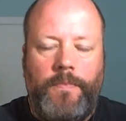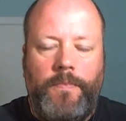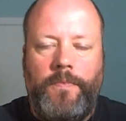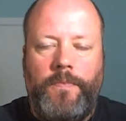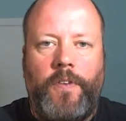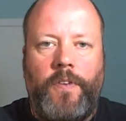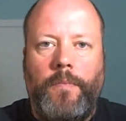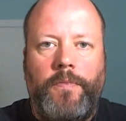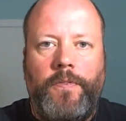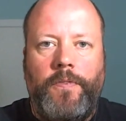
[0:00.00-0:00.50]

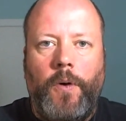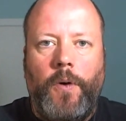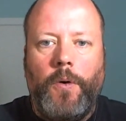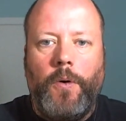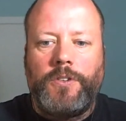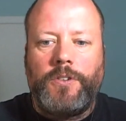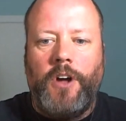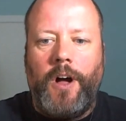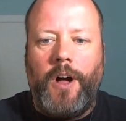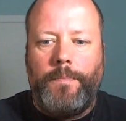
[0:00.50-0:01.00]
from
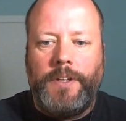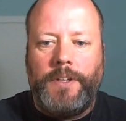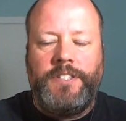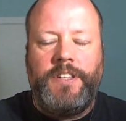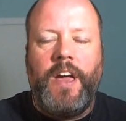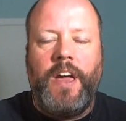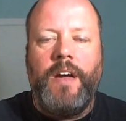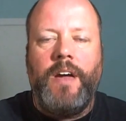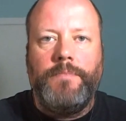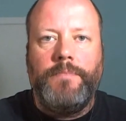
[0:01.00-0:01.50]
Photoshop
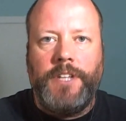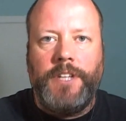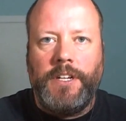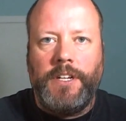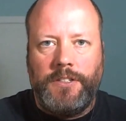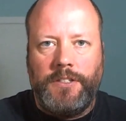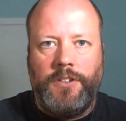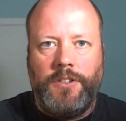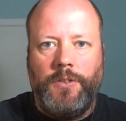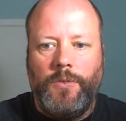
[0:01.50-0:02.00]

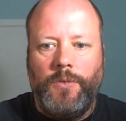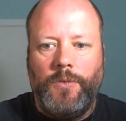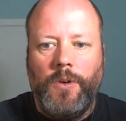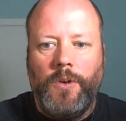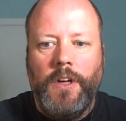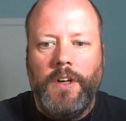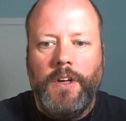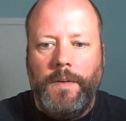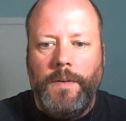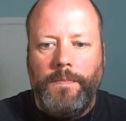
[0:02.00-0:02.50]
attempting to
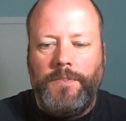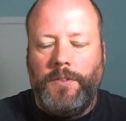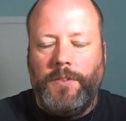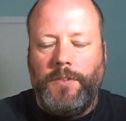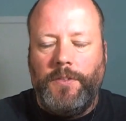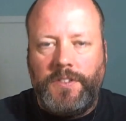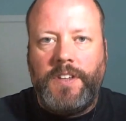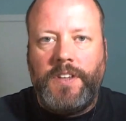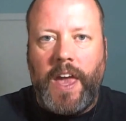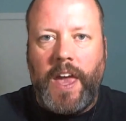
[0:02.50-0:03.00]
to
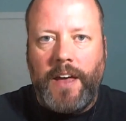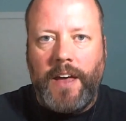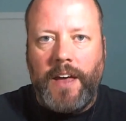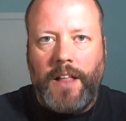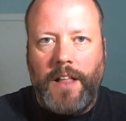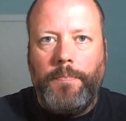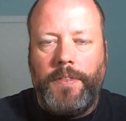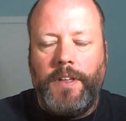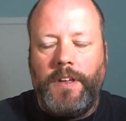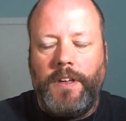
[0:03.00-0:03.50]
scale
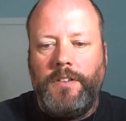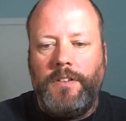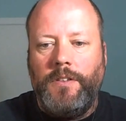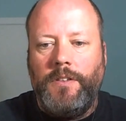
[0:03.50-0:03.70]
up things.